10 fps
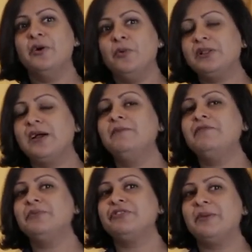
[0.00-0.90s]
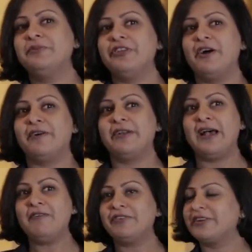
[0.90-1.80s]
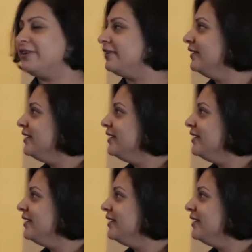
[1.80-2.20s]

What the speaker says: will come from sub-Saharan Africa.